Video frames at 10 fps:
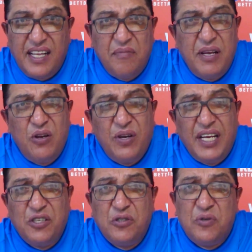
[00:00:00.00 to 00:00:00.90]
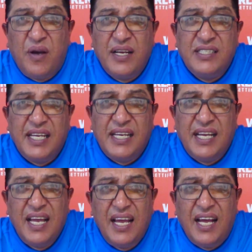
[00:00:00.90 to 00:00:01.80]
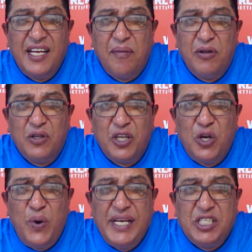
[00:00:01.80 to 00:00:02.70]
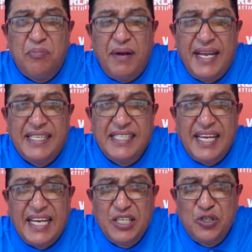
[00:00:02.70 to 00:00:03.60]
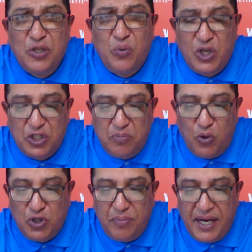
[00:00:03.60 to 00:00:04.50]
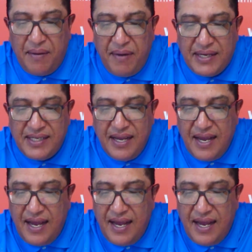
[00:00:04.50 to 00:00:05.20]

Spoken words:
they'll be looking to try and take a double, the Queen's Plate, into the World Sports Betting Met.